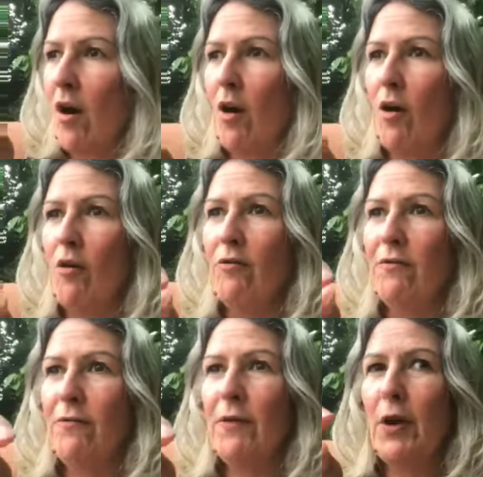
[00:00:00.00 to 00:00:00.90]
of
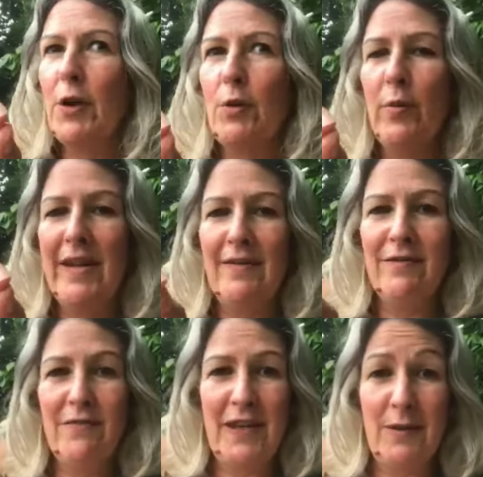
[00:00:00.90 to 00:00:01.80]
who we
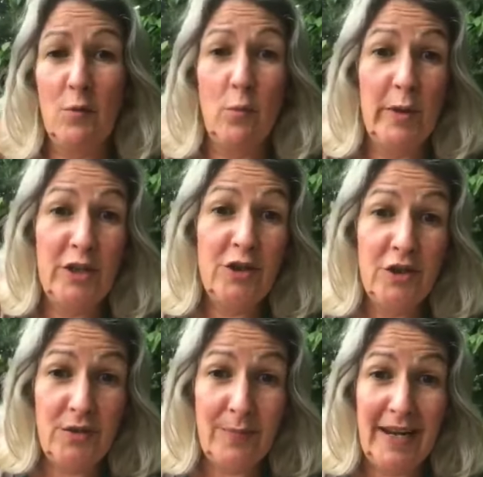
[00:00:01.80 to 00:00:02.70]
feel we
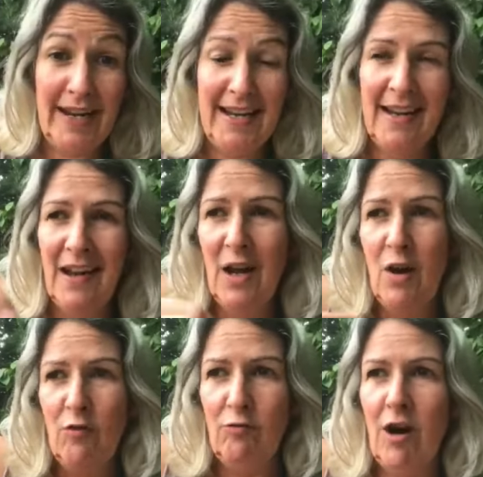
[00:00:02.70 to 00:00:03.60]
should be,
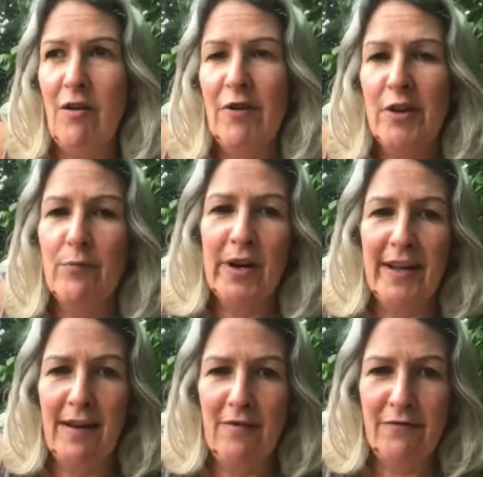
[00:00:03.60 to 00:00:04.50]
rather than
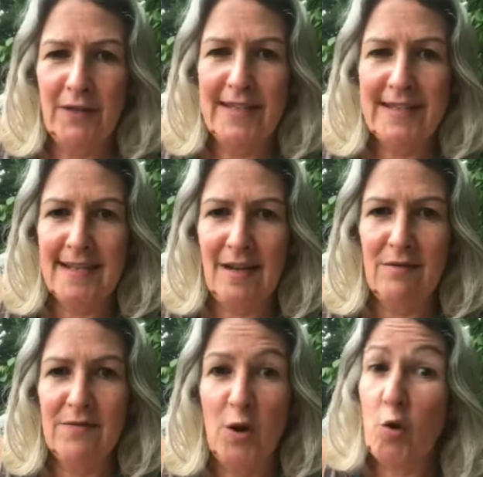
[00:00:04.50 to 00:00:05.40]
bringing our fullest
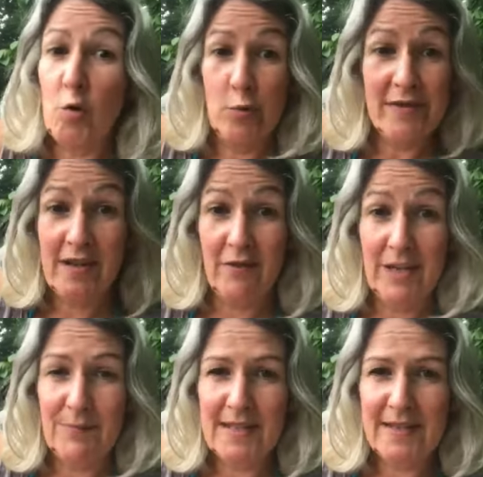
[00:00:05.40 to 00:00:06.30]
self at all
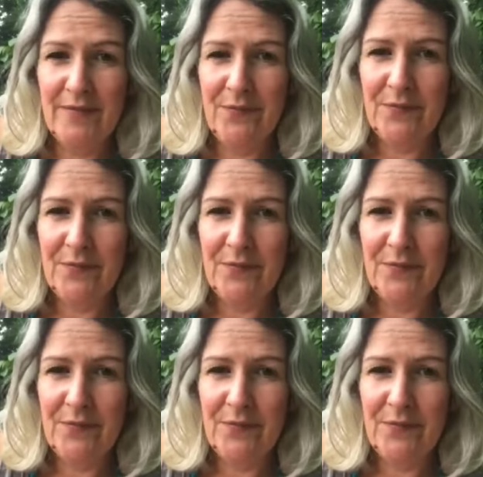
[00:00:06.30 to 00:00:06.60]
times.